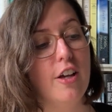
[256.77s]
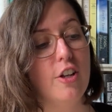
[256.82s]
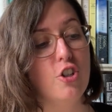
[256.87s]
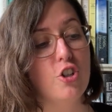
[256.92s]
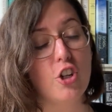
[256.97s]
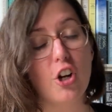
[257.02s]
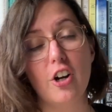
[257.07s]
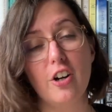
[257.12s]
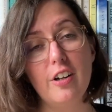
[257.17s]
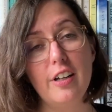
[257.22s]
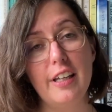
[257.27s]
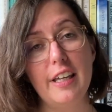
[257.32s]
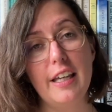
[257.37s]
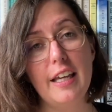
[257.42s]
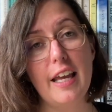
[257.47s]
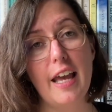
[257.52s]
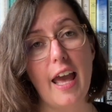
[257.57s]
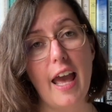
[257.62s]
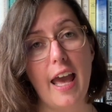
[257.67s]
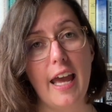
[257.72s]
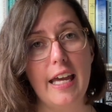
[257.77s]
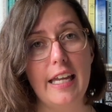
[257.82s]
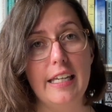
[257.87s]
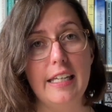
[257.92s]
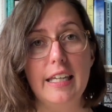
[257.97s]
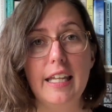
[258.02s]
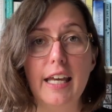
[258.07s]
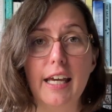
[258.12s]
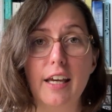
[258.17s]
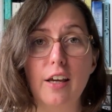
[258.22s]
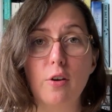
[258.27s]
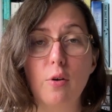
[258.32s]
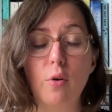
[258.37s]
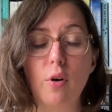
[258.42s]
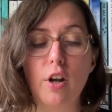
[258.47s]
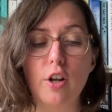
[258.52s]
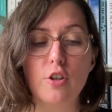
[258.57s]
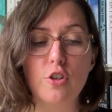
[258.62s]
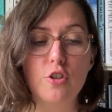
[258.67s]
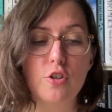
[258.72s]
Charlie and Nick, who
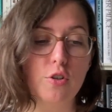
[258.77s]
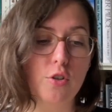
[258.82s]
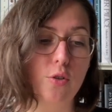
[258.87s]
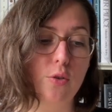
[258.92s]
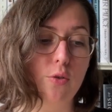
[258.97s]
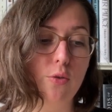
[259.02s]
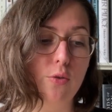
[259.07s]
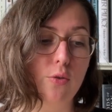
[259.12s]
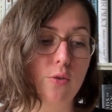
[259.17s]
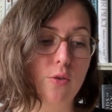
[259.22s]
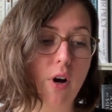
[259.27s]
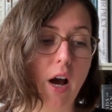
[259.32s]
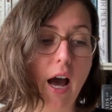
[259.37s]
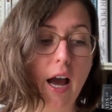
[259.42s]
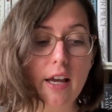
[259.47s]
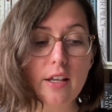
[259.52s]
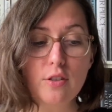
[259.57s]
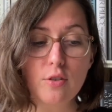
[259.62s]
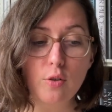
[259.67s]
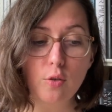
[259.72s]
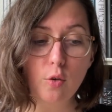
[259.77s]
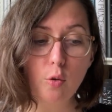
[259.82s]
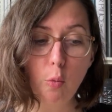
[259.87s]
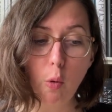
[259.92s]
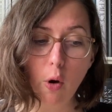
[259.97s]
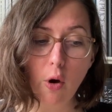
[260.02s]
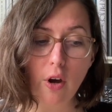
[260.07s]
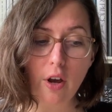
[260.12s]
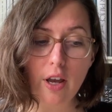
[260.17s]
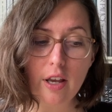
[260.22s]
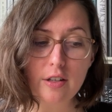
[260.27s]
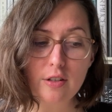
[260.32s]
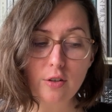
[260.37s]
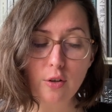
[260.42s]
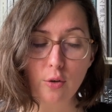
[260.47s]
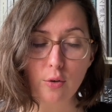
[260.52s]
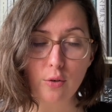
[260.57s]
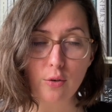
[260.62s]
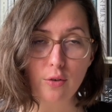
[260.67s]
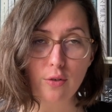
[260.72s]
are 2 high school boys
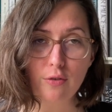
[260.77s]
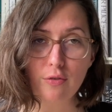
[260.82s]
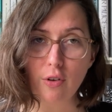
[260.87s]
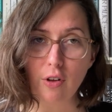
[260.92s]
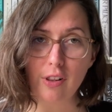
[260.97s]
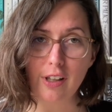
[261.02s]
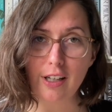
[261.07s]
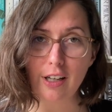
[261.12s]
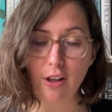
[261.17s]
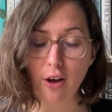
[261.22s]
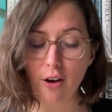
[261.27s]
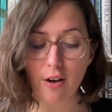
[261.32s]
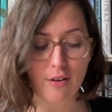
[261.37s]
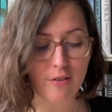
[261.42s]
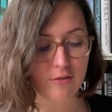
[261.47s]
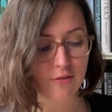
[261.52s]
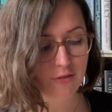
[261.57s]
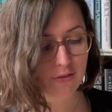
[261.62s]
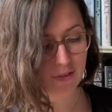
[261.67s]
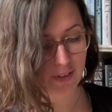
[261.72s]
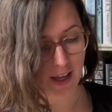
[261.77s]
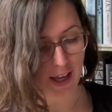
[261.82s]
who fall in love,